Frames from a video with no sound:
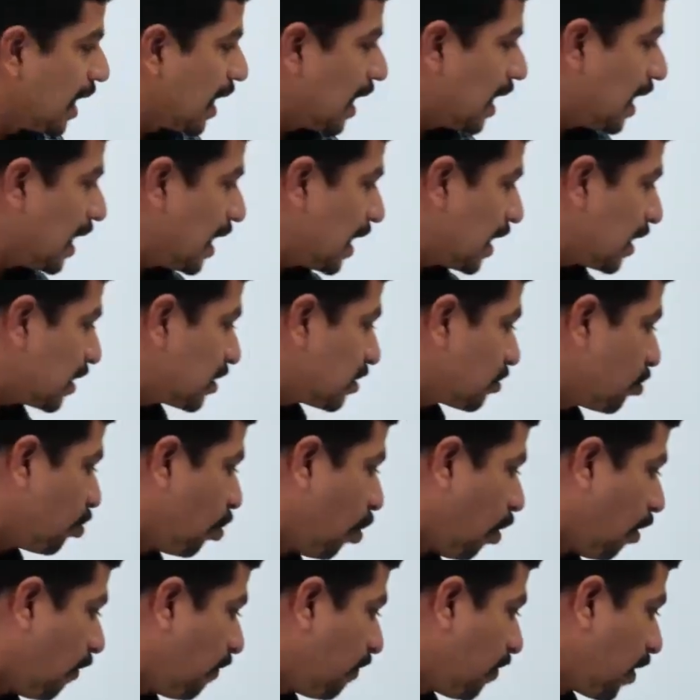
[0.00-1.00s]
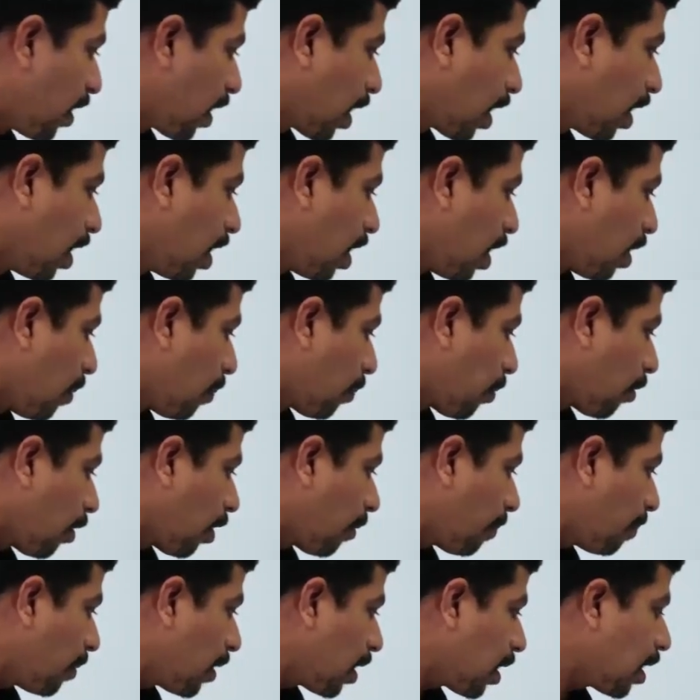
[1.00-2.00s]
Let us go for
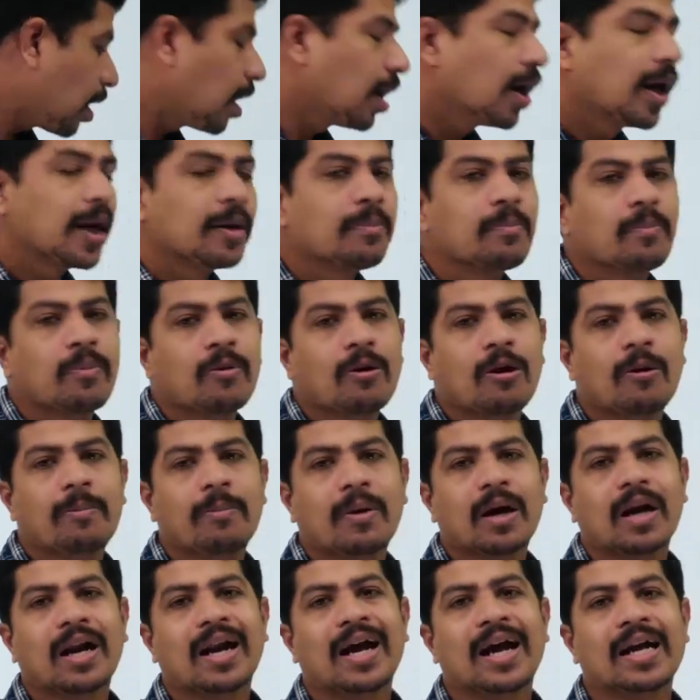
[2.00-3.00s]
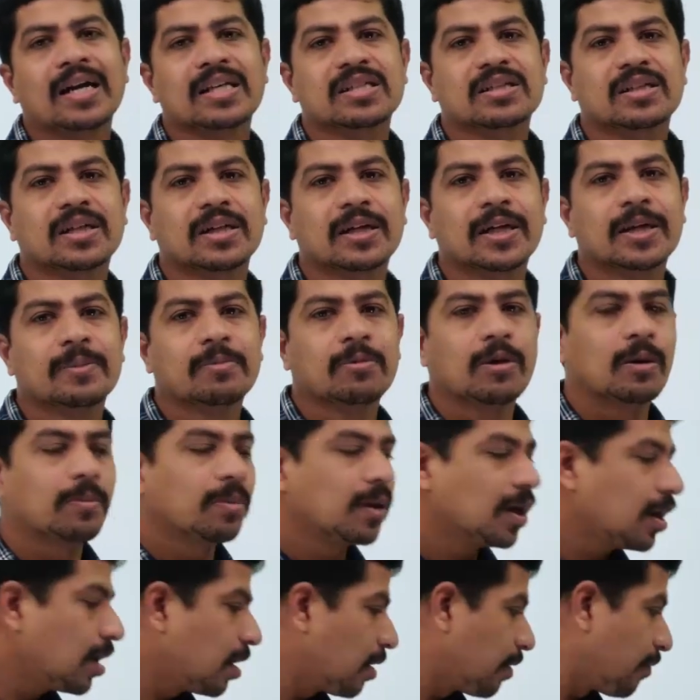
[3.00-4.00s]
proper, improper and strictly
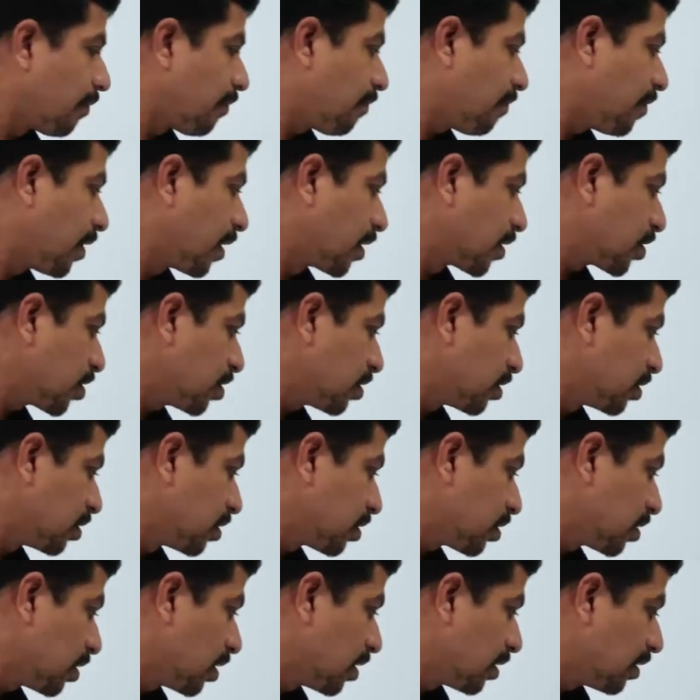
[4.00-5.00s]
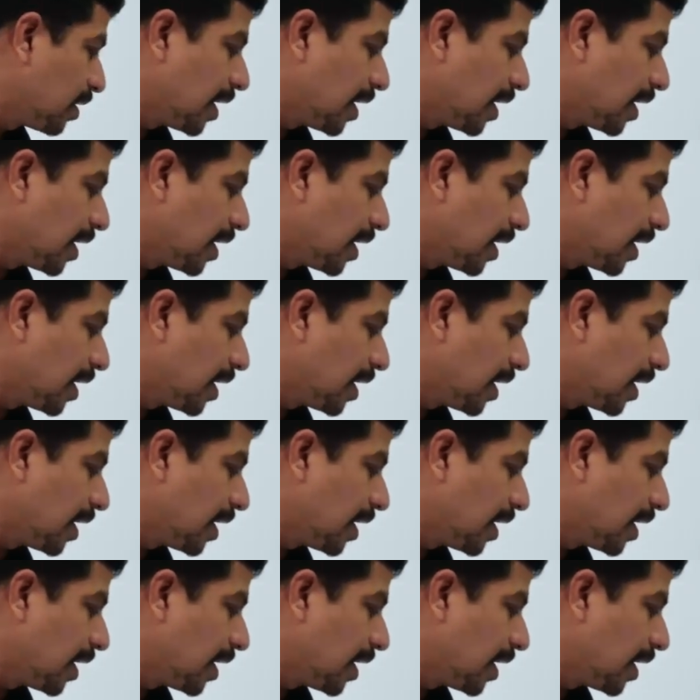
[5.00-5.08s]
proper functions.